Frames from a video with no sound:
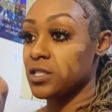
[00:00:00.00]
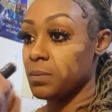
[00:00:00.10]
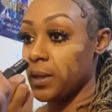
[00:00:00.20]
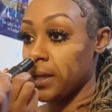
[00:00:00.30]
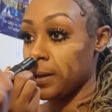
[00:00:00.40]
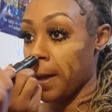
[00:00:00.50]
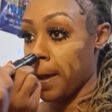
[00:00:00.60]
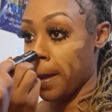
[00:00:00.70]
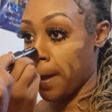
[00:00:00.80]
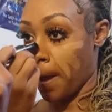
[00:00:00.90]
be
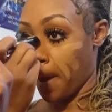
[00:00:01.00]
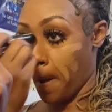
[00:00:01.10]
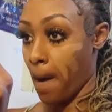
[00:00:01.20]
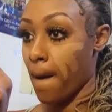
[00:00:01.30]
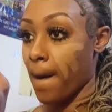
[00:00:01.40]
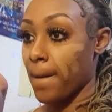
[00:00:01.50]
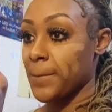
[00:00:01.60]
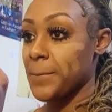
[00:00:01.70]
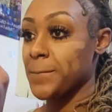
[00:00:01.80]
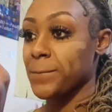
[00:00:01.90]
like
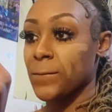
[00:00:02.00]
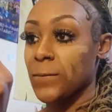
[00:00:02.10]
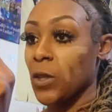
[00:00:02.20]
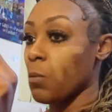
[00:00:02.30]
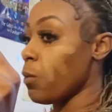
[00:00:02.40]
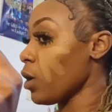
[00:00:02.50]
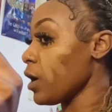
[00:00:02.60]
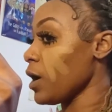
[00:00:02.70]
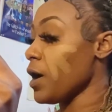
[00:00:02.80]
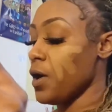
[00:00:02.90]

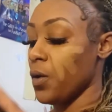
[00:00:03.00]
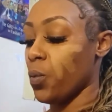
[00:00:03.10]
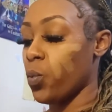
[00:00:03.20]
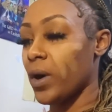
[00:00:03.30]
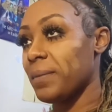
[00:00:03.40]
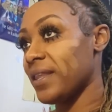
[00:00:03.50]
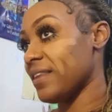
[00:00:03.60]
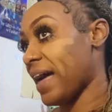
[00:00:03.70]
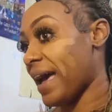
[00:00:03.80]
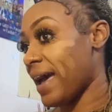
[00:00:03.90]
more woman
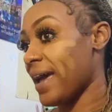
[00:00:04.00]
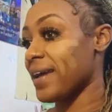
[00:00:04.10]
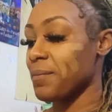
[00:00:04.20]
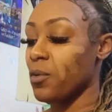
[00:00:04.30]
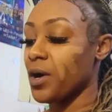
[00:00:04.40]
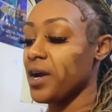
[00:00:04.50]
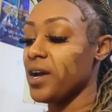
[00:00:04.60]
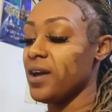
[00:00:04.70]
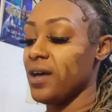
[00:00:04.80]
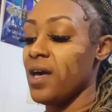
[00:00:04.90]
like,
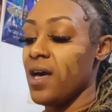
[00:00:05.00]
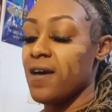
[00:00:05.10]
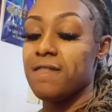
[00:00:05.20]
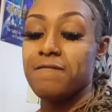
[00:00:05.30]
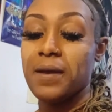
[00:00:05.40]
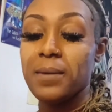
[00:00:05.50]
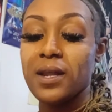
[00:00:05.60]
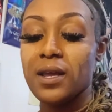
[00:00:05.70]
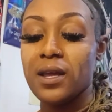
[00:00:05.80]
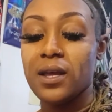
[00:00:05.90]
more
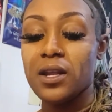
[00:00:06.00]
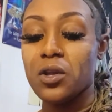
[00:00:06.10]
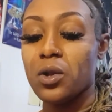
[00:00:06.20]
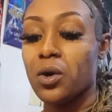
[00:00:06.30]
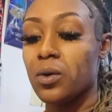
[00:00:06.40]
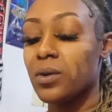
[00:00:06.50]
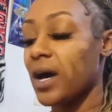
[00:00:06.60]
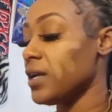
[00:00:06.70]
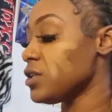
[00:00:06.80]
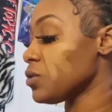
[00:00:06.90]
feminine,
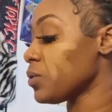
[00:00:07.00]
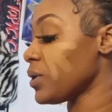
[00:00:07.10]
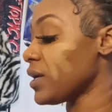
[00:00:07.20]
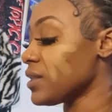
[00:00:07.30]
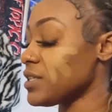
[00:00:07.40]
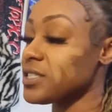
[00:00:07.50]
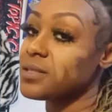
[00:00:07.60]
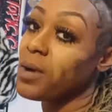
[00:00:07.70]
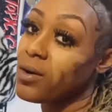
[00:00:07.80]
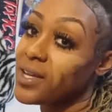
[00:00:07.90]
not doing the
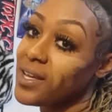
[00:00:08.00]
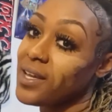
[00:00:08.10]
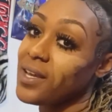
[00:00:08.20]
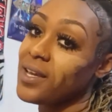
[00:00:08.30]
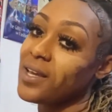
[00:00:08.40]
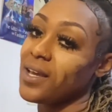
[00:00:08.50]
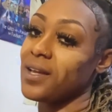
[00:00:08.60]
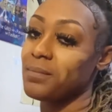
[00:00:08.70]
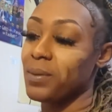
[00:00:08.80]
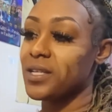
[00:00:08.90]
smoking,
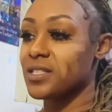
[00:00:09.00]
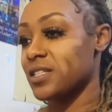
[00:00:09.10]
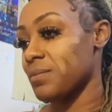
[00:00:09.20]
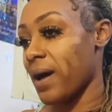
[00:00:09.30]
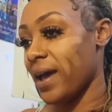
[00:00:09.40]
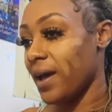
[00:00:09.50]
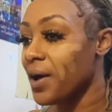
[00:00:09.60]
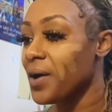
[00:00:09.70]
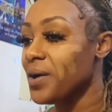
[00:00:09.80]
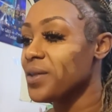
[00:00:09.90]
and plus because of my
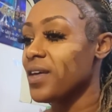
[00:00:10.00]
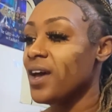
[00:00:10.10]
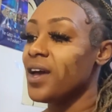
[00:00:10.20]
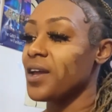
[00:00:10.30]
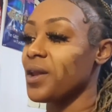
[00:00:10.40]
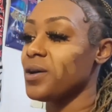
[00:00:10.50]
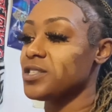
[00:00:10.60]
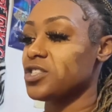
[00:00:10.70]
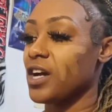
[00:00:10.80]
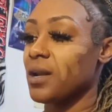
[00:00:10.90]
health,
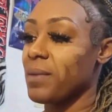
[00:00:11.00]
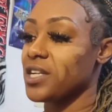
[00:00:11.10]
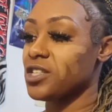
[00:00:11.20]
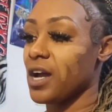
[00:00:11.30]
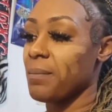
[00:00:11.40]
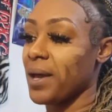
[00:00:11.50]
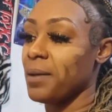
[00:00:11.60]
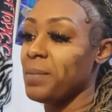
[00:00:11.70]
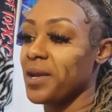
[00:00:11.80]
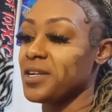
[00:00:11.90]
just trying to make sure I'm at a
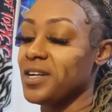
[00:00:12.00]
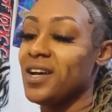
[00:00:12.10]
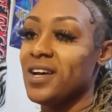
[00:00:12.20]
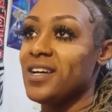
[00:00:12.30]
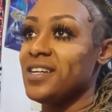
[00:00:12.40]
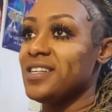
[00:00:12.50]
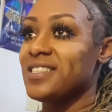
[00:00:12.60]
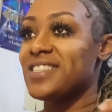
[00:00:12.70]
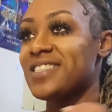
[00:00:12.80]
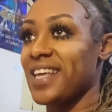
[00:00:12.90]
better
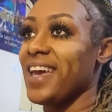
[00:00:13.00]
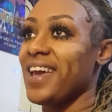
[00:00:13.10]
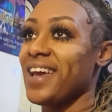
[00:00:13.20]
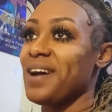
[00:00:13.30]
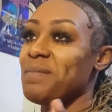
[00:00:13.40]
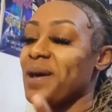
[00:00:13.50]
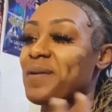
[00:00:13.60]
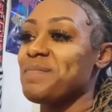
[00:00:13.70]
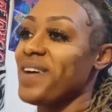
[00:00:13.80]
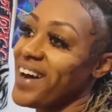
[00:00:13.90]
state, a better
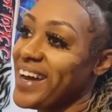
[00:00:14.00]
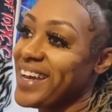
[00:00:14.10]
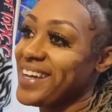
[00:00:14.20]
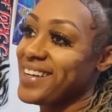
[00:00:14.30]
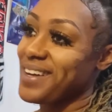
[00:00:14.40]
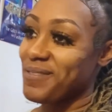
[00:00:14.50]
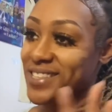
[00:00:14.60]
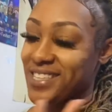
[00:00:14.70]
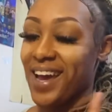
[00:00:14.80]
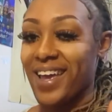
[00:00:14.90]
mind, which
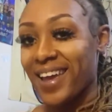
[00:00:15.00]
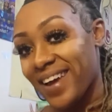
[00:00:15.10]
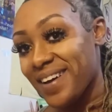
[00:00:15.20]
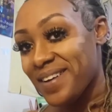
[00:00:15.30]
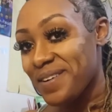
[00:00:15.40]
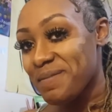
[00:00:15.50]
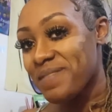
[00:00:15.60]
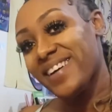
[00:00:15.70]
I am.